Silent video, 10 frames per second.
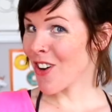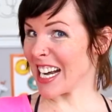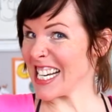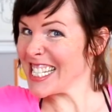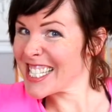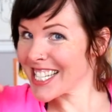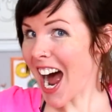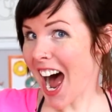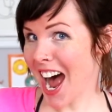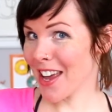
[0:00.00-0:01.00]
Ready to
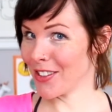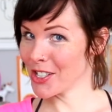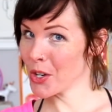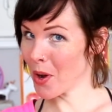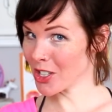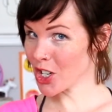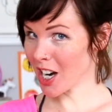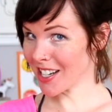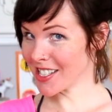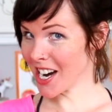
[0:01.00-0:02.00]
dive into
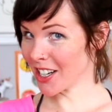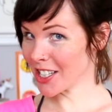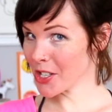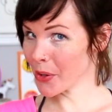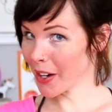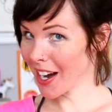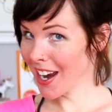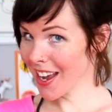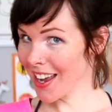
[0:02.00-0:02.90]
uncharted territory?